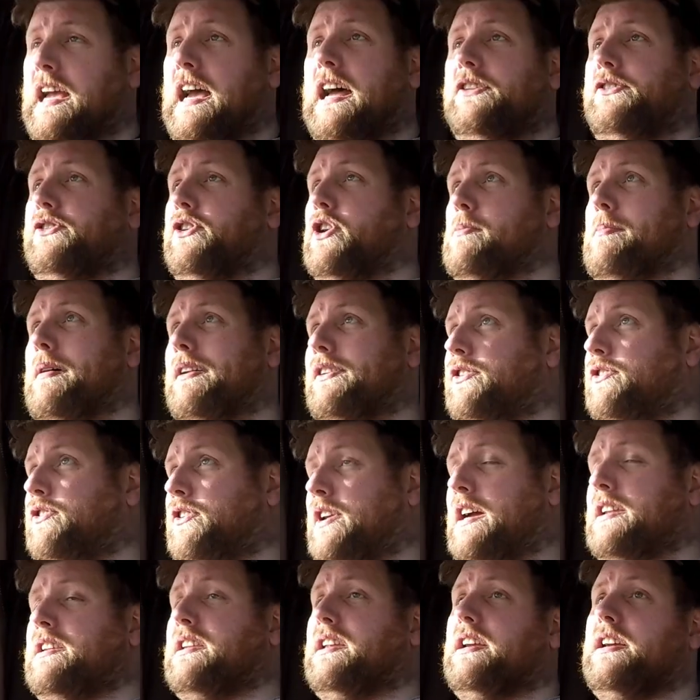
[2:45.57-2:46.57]
had to go back to
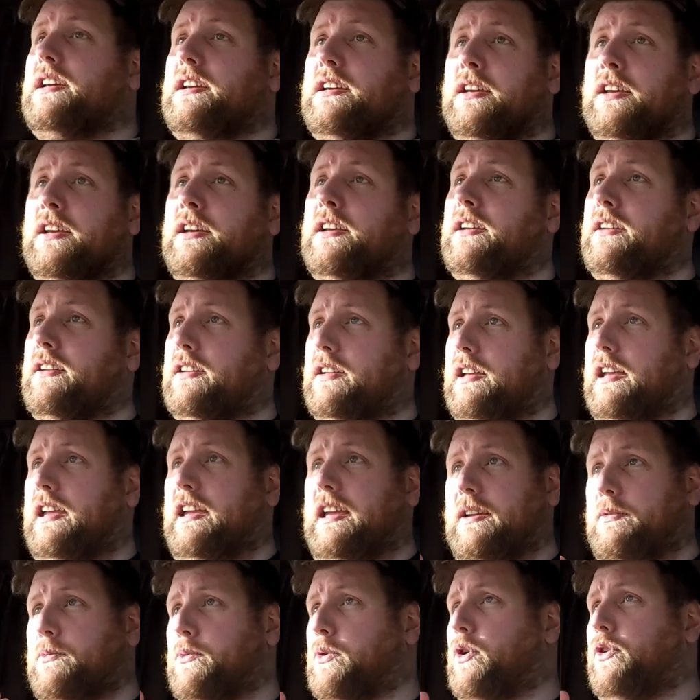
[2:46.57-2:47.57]
Scania.
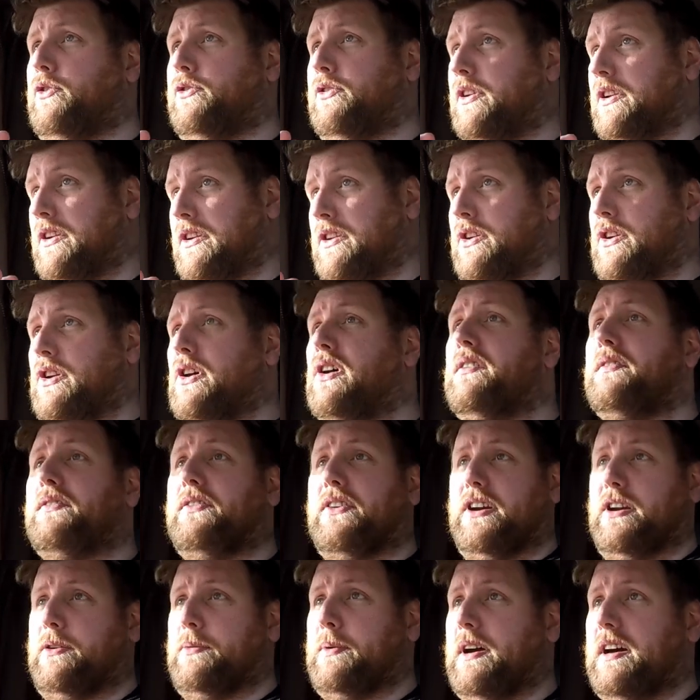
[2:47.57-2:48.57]
It was not
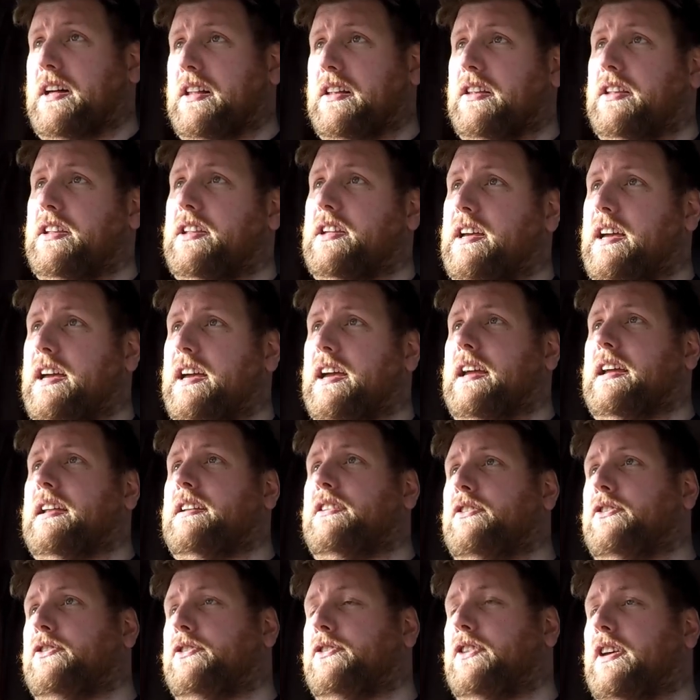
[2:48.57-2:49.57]
very well,
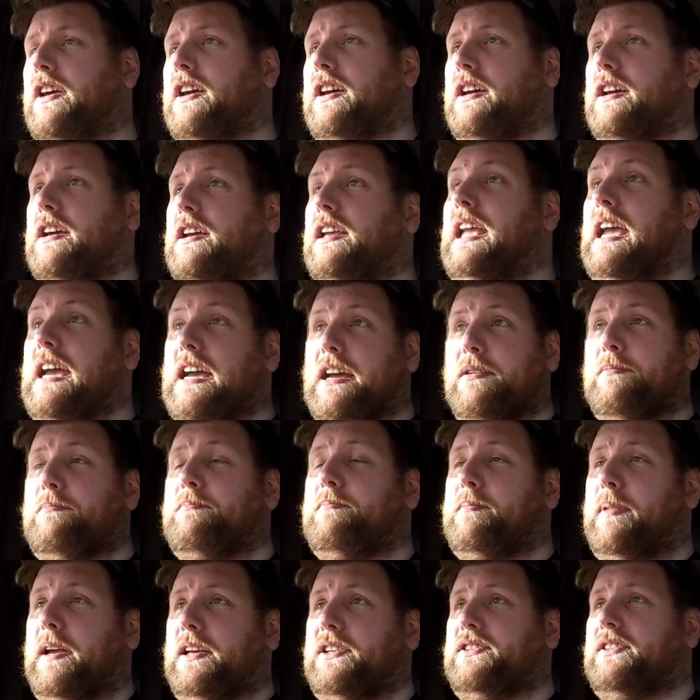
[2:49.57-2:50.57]
and
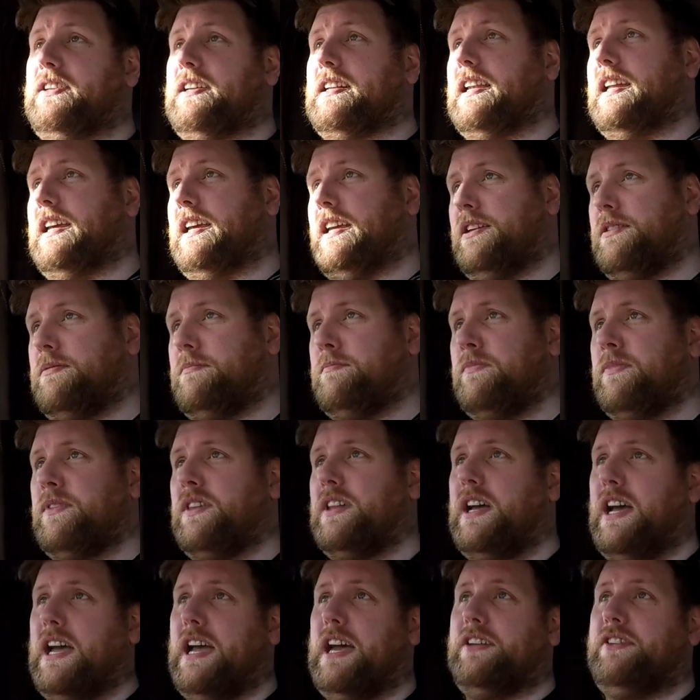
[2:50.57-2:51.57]
basically
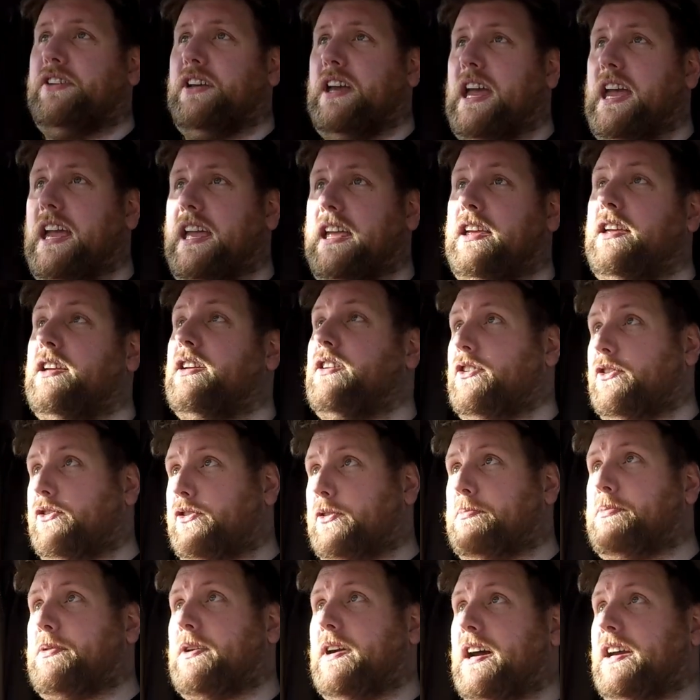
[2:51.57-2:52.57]
I had a
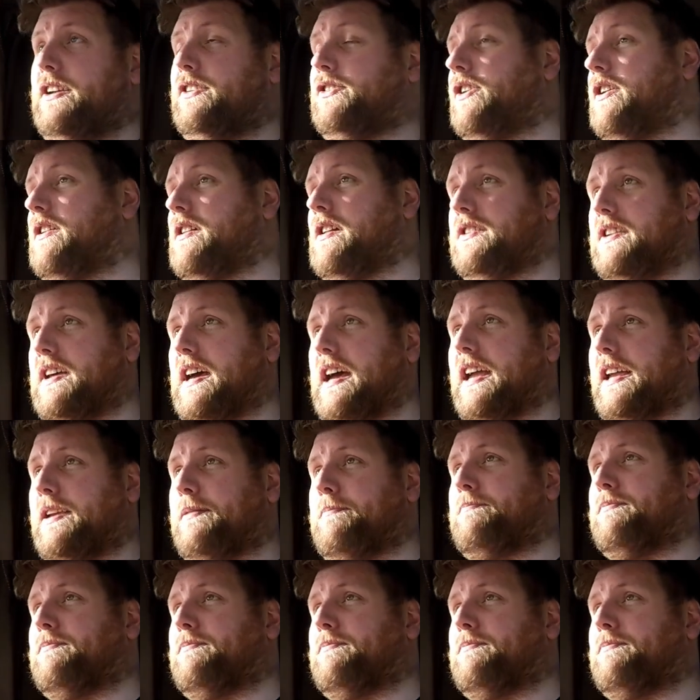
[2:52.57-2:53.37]
surprise holiday,